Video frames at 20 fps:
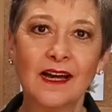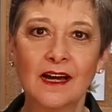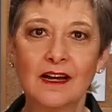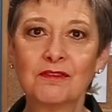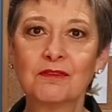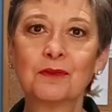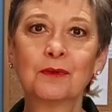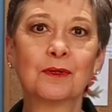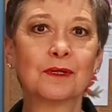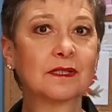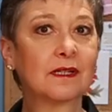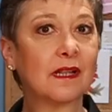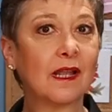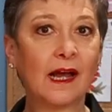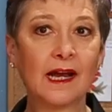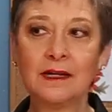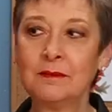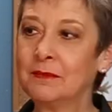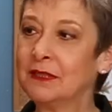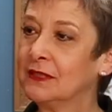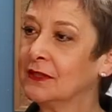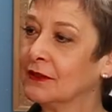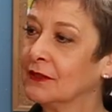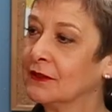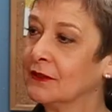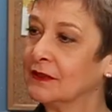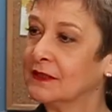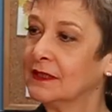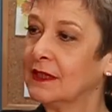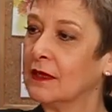Of course, line
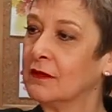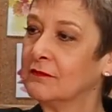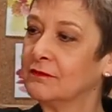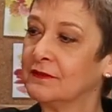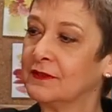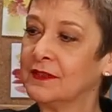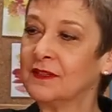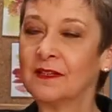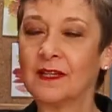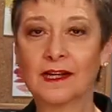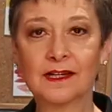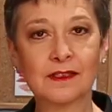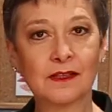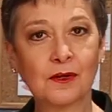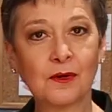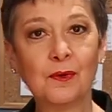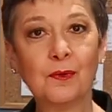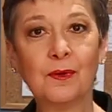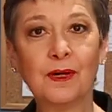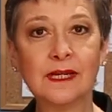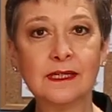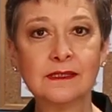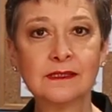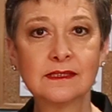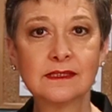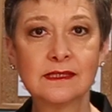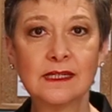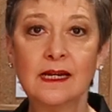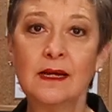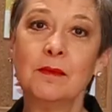material is helpful, like the
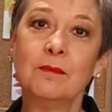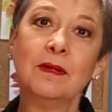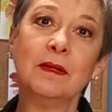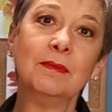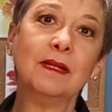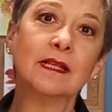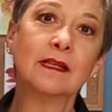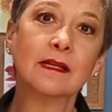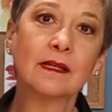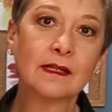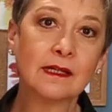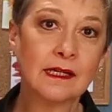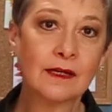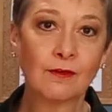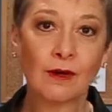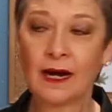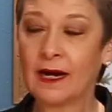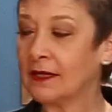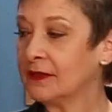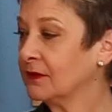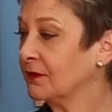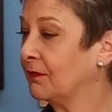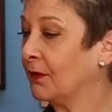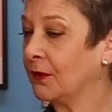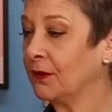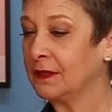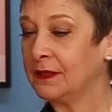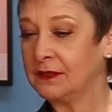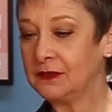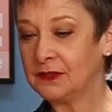quince, maybe lily grass,
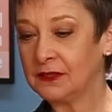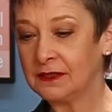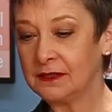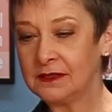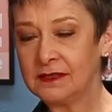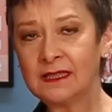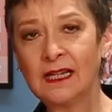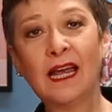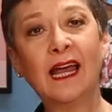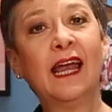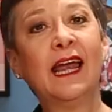foliages,